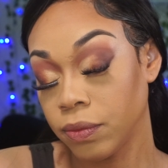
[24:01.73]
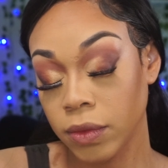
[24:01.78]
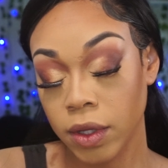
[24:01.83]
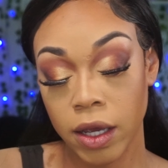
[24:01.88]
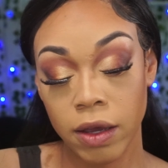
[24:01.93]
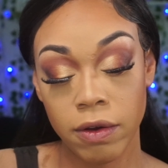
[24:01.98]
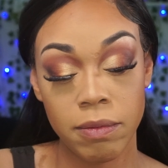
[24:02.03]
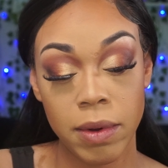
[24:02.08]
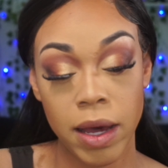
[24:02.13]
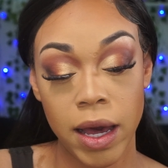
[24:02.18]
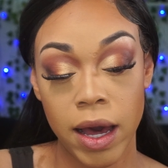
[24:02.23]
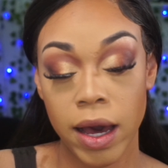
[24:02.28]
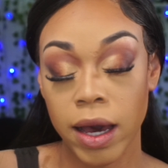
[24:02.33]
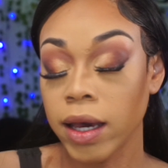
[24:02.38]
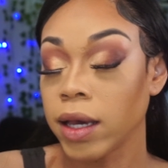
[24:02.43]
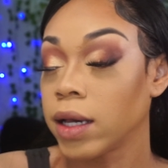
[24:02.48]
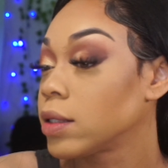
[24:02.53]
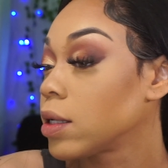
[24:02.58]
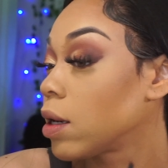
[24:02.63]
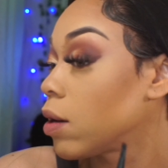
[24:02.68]
of my eye,
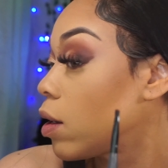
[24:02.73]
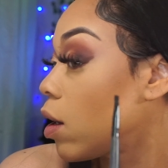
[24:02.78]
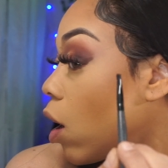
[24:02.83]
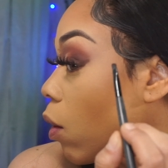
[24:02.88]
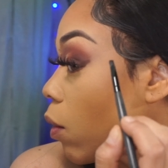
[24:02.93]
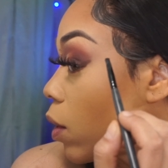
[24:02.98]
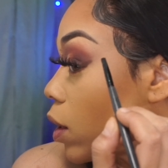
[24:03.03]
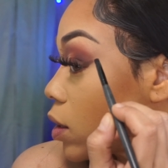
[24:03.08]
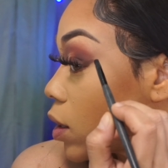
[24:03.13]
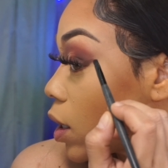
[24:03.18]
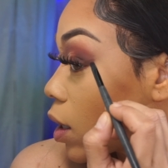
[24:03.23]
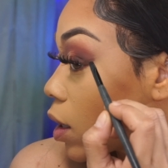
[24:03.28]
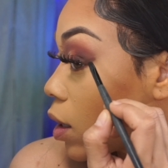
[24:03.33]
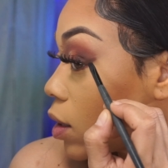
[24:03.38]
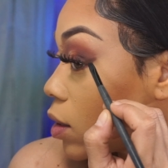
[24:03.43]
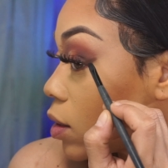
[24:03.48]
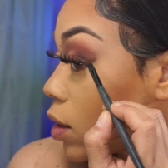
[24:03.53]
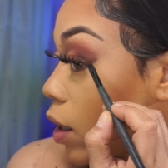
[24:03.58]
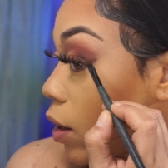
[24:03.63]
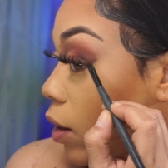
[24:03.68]
because I always like this
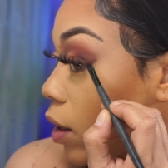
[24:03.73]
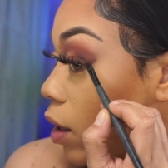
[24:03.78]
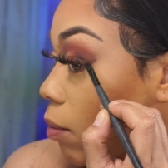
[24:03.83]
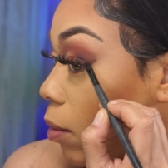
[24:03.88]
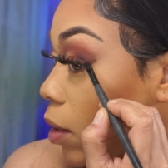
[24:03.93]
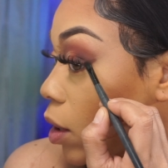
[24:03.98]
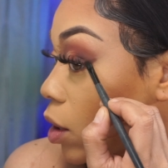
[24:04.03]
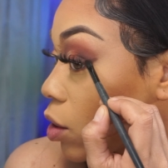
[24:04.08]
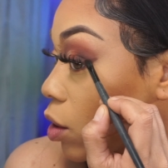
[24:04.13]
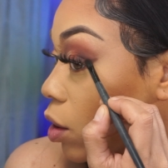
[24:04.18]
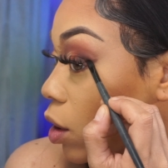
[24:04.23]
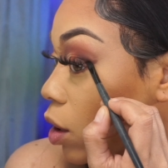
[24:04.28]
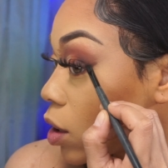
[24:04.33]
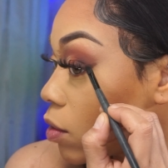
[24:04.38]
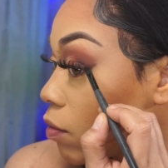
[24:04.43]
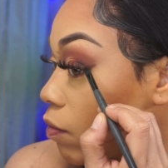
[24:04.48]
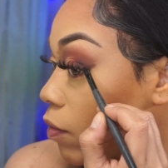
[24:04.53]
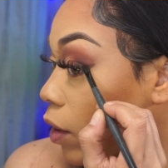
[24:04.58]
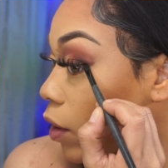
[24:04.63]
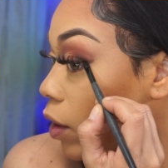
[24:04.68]
area to make sure it looks
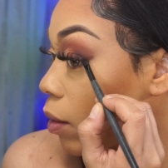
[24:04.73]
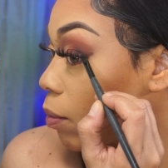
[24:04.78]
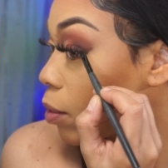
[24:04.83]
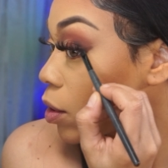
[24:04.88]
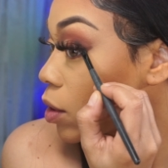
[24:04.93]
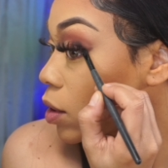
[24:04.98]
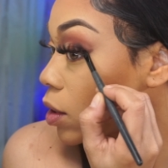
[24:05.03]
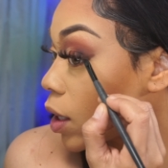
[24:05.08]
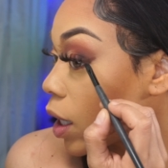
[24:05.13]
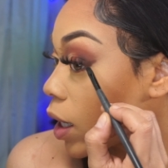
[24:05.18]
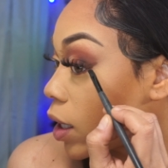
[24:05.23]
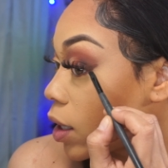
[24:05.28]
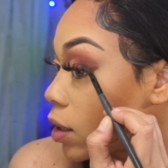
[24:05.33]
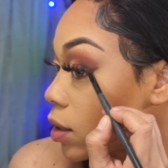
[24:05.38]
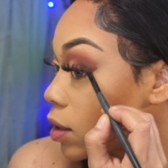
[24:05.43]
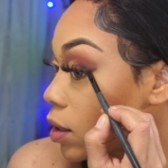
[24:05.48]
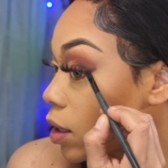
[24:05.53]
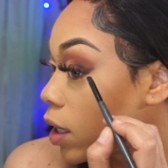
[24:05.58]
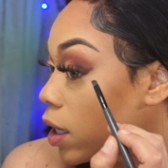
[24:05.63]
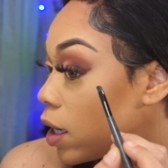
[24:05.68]
very precise,
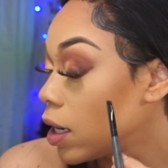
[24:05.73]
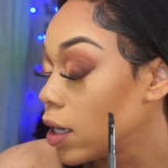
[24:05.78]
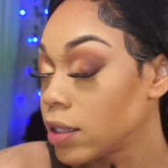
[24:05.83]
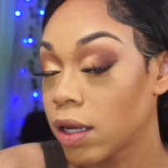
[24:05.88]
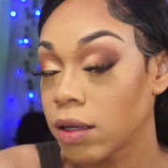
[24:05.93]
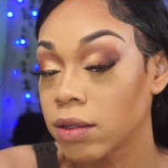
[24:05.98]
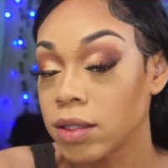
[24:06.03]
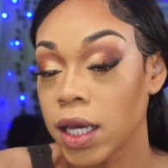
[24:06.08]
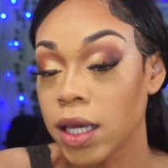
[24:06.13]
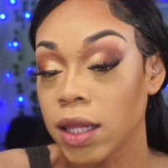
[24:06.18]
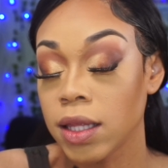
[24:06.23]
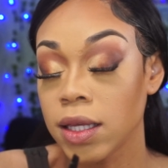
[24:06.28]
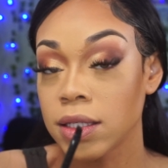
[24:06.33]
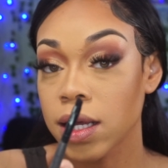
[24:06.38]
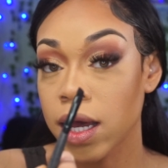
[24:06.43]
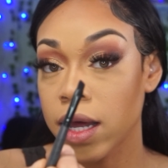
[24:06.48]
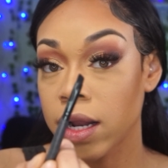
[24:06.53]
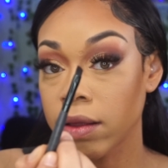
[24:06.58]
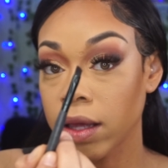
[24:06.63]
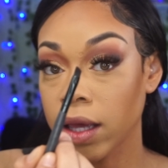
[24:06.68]
so I'll take these
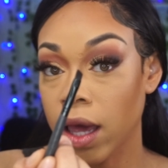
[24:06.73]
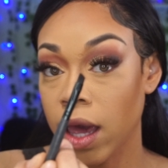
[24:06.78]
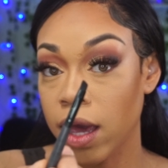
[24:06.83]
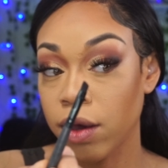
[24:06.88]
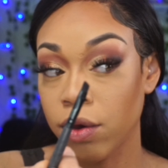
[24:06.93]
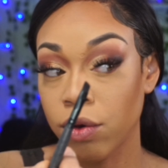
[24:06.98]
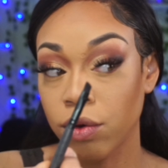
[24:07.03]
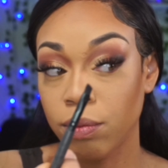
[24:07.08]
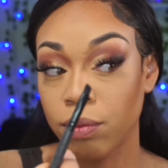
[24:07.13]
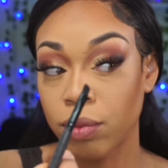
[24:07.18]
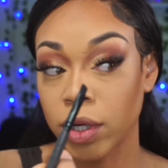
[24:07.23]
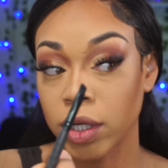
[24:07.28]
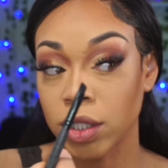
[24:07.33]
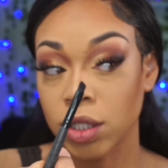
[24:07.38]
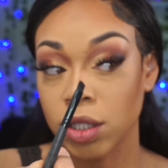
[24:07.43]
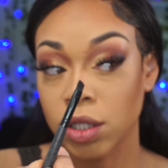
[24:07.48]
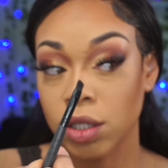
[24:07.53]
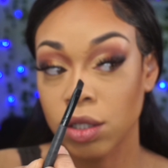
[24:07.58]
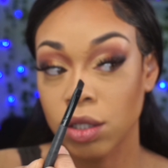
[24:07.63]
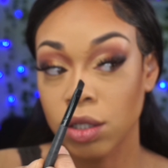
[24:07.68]
kind of like angled
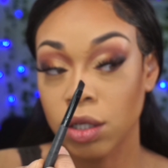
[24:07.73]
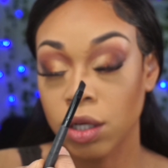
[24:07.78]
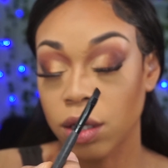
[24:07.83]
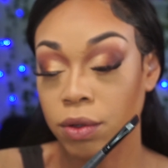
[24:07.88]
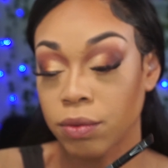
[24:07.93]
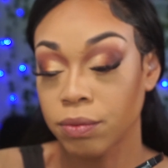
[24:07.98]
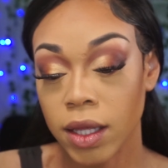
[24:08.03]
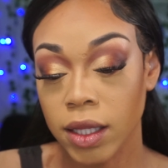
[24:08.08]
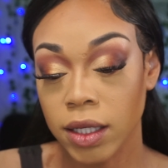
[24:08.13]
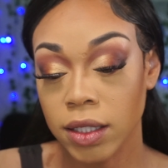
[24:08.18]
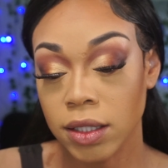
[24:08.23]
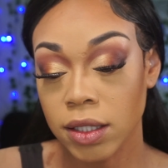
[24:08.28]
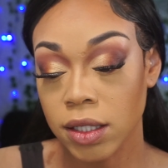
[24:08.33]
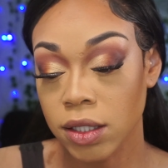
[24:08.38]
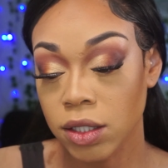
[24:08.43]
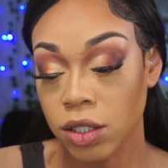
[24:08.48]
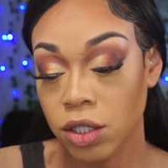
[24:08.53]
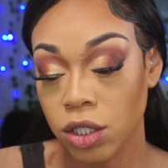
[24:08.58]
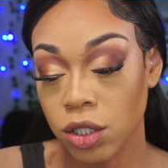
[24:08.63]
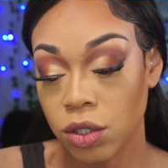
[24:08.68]
brushes, you know. This
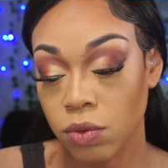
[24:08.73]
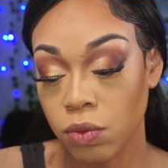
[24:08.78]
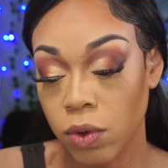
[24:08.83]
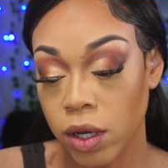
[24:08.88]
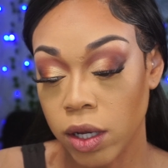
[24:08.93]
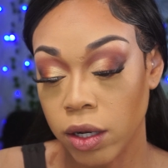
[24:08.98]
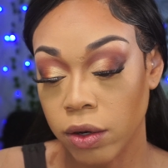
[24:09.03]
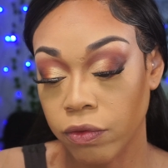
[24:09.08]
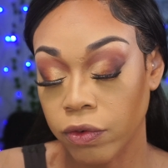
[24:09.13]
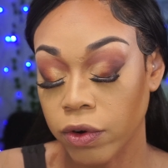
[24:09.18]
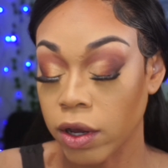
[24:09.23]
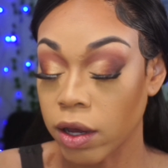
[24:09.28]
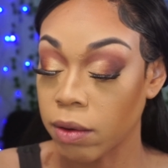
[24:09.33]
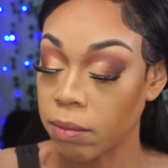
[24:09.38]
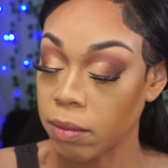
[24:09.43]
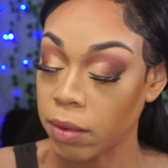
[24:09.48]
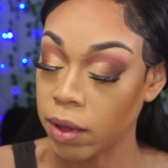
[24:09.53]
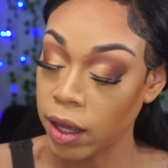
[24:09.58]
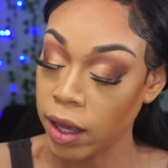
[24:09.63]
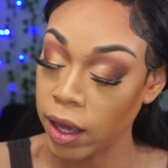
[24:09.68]
is just one from
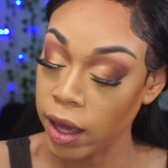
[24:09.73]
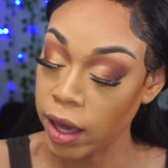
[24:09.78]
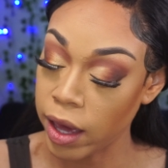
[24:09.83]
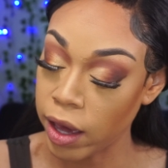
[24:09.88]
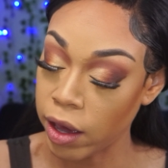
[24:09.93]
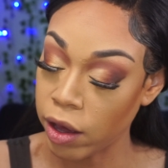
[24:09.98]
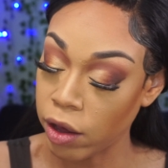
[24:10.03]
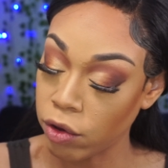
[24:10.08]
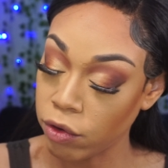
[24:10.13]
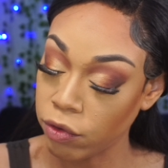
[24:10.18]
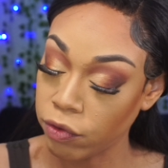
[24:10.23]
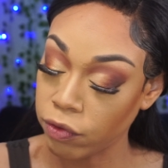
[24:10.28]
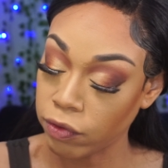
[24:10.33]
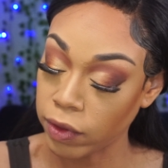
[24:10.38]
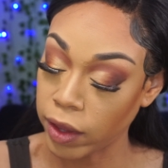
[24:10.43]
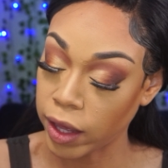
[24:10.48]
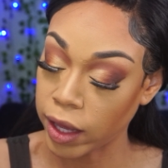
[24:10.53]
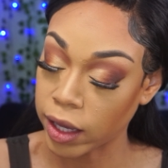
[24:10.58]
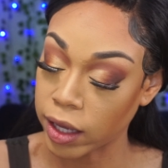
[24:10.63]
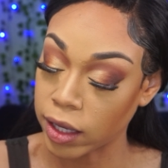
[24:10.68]
Elf,
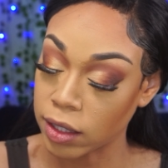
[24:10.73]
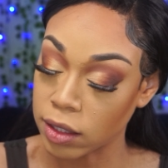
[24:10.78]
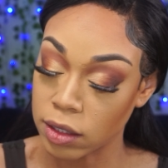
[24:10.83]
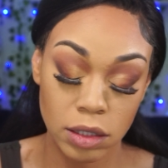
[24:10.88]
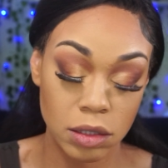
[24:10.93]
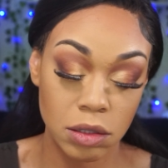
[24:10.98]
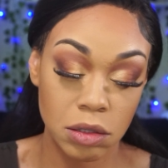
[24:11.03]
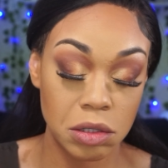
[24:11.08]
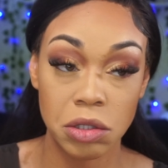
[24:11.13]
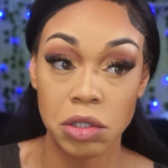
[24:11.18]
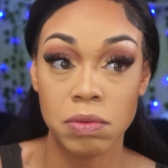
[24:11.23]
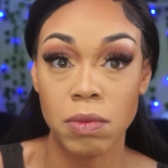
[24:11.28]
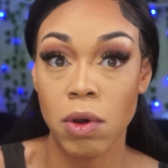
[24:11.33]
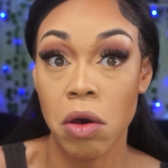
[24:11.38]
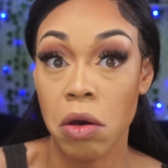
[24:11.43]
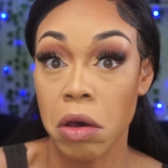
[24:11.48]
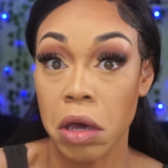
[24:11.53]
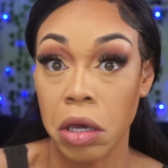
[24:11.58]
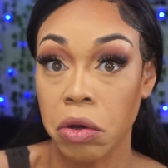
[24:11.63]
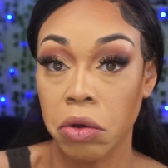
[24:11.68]
like a small
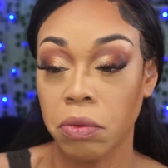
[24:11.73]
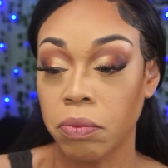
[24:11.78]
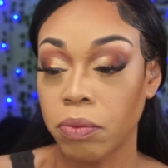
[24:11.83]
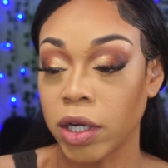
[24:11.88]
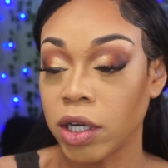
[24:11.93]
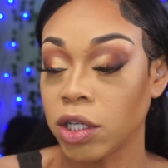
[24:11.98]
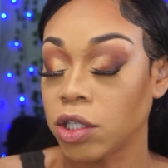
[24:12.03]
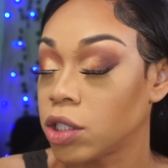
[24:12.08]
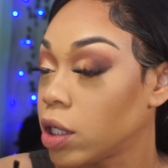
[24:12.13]
angled brush.